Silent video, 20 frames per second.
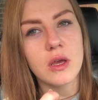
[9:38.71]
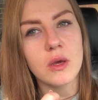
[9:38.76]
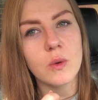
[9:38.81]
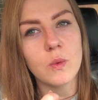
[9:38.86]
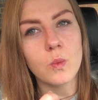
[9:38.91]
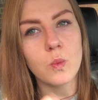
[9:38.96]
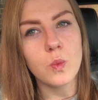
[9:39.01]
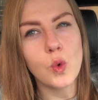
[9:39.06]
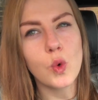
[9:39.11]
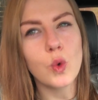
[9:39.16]

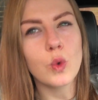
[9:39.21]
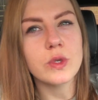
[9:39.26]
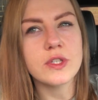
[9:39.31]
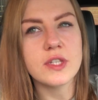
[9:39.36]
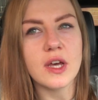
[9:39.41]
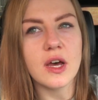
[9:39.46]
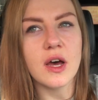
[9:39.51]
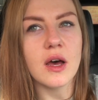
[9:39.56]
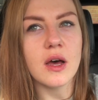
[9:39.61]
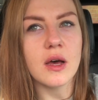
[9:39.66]

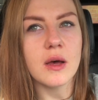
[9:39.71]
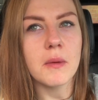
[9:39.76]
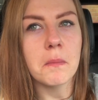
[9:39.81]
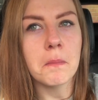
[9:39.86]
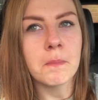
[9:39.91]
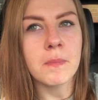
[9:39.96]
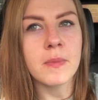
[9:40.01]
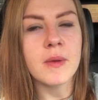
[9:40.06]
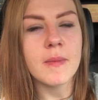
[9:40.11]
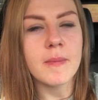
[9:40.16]
water
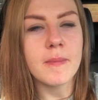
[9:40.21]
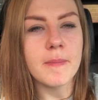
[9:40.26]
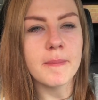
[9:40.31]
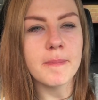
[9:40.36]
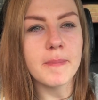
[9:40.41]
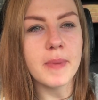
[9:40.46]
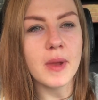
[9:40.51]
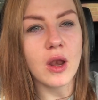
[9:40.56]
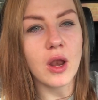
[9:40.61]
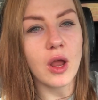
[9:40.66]

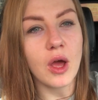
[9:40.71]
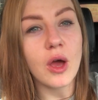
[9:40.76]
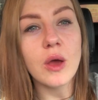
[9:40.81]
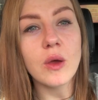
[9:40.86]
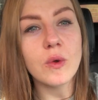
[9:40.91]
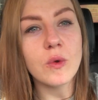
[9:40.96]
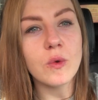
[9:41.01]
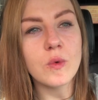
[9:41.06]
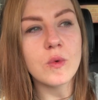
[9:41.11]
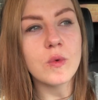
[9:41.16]

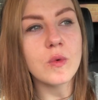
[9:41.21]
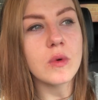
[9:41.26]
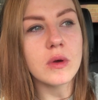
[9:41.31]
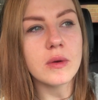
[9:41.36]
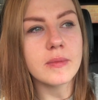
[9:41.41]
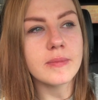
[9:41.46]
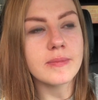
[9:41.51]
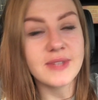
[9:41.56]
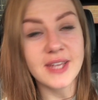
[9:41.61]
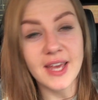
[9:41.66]
below
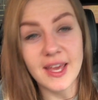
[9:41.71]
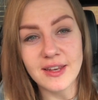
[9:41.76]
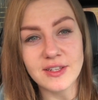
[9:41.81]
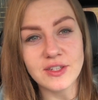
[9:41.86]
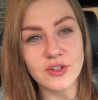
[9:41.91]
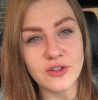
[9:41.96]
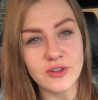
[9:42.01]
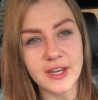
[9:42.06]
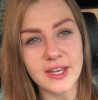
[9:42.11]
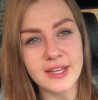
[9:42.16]
10
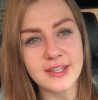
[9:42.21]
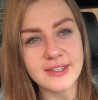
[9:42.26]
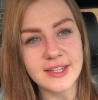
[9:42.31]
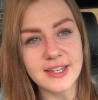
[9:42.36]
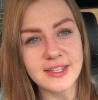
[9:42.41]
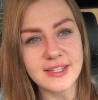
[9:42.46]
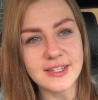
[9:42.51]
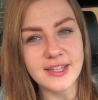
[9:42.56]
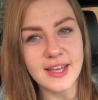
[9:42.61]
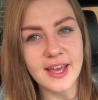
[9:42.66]
degrees,
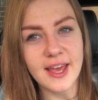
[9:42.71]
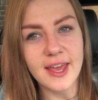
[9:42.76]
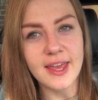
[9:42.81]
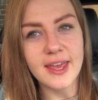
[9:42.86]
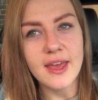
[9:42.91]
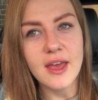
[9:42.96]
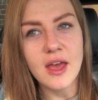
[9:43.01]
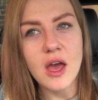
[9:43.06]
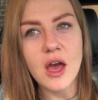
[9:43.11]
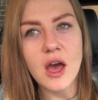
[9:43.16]
let's
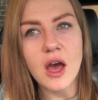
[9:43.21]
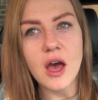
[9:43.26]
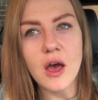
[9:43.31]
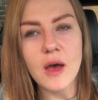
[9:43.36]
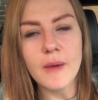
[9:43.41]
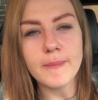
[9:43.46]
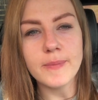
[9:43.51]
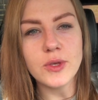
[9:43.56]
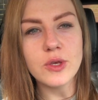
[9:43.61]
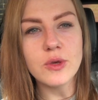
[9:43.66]
say,
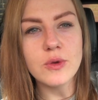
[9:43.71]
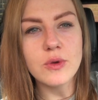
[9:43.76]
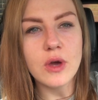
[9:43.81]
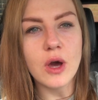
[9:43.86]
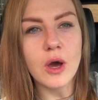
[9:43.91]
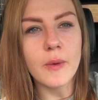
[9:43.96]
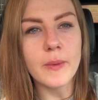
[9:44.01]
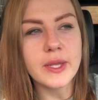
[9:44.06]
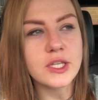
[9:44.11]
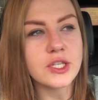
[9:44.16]
you
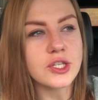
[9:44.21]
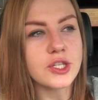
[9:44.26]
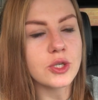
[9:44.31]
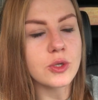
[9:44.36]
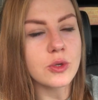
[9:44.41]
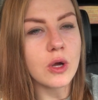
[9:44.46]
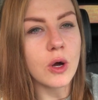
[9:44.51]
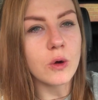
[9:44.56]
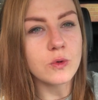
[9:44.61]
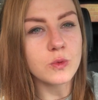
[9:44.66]
go
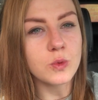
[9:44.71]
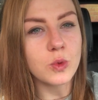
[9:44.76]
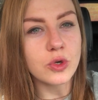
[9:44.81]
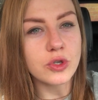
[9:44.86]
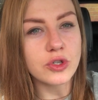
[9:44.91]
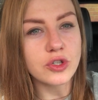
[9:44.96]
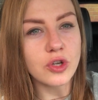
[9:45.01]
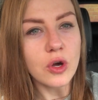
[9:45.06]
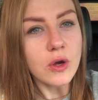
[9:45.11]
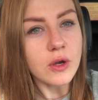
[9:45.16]
into cold
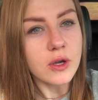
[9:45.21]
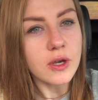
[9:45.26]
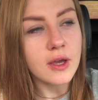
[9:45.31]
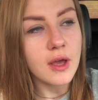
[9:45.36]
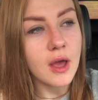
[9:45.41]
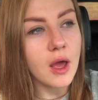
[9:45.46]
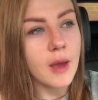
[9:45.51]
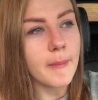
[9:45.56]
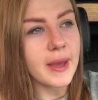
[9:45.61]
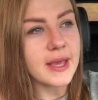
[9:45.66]
water shock.
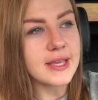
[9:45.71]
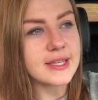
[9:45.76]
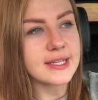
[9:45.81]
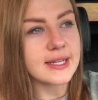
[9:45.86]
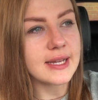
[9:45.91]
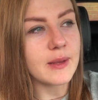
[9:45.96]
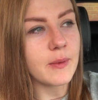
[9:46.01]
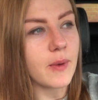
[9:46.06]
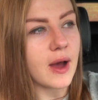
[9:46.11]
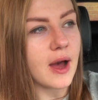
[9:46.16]

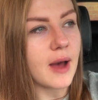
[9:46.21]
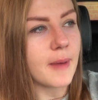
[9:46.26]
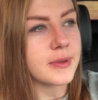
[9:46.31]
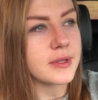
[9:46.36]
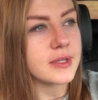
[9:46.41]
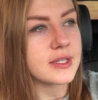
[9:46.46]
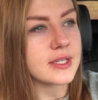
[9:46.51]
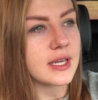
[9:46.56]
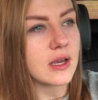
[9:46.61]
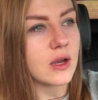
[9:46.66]
Basically what
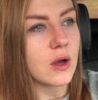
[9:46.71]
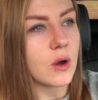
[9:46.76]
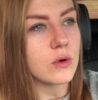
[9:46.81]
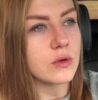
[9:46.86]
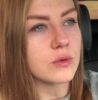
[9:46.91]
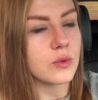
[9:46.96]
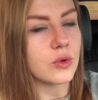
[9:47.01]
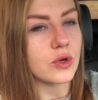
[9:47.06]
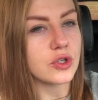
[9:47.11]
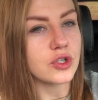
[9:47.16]
happens in
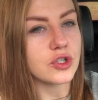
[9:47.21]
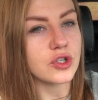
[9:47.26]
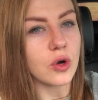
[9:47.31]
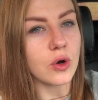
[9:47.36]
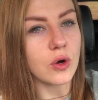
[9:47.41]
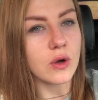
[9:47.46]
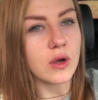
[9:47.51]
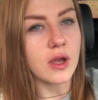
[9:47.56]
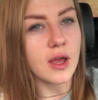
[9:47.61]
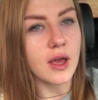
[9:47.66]
cold water
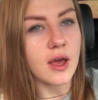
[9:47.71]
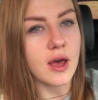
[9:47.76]
shock